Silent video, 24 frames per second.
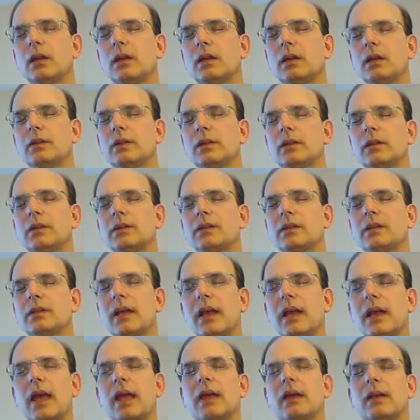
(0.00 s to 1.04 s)
It's here to say,
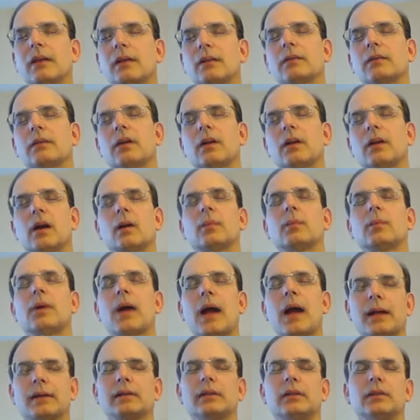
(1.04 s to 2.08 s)
hey, there are
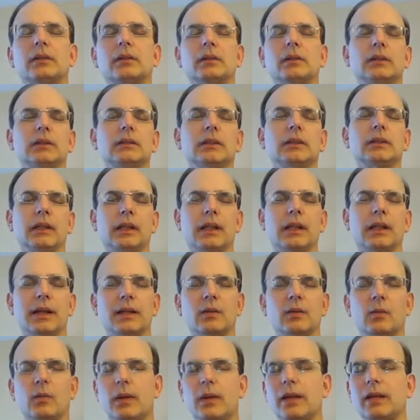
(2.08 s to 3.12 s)
practical,
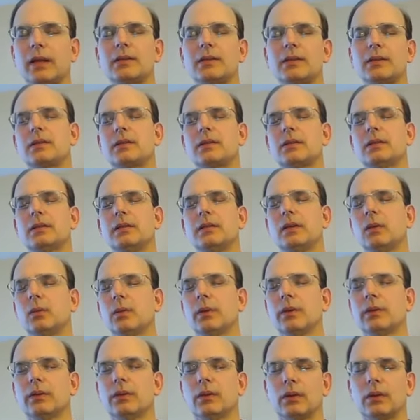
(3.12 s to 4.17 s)
enlightened ways to deal
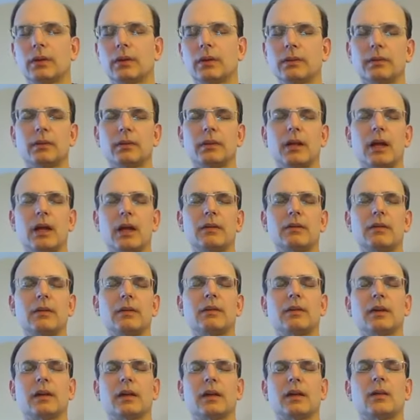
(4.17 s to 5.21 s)
with
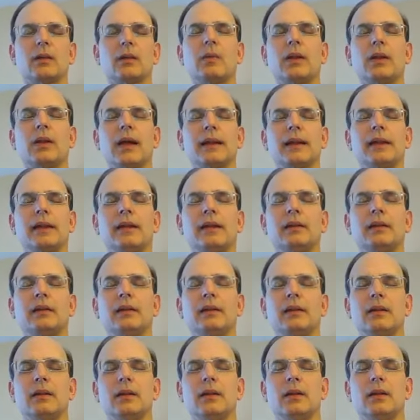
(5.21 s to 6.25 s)
everything on the planet.
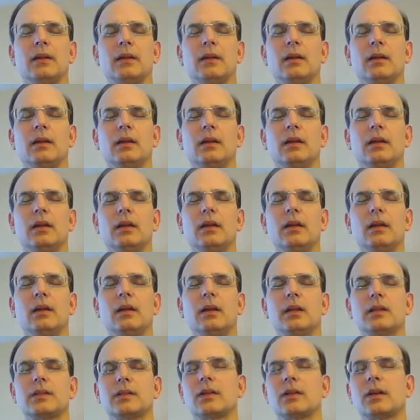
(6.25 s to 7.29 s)
And
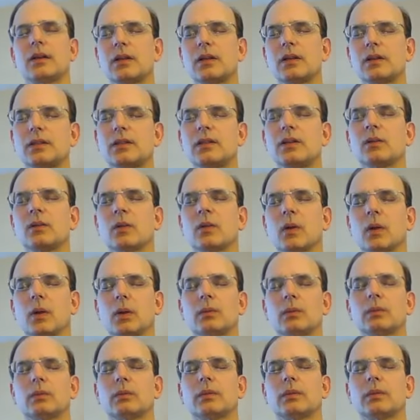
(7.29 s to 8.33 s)
let's start zero.
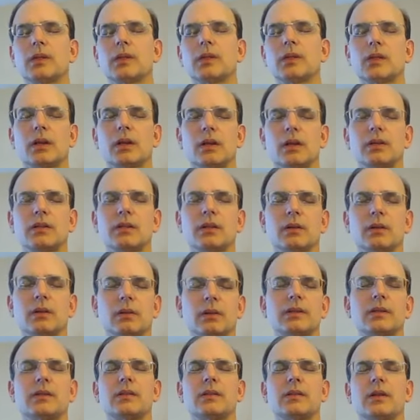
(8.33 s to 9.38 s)
Let's start at zero.
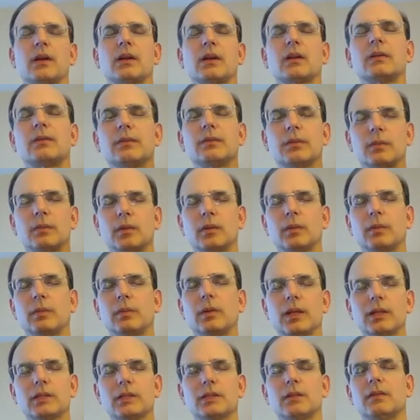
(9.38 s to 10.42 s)
Let's start from a
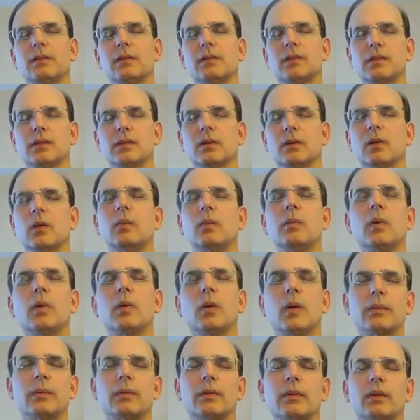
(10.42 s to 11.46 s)
place of the zero
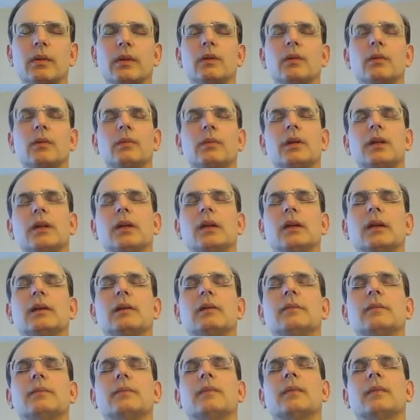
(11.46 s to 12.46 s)
point within your being.